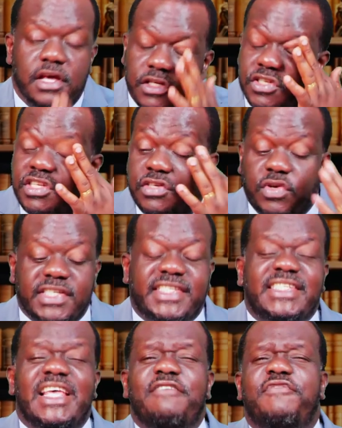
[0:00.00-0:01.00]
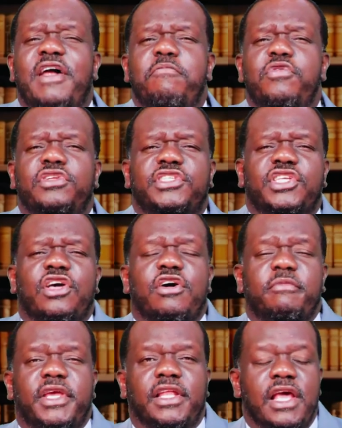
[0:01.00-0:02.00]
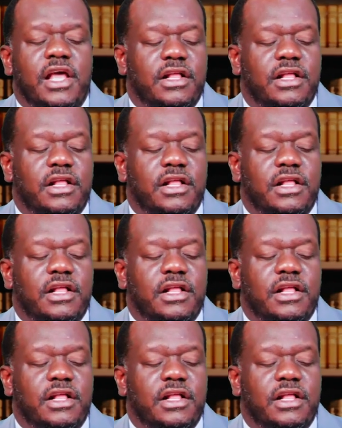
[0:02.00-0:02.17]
So this was several months coming.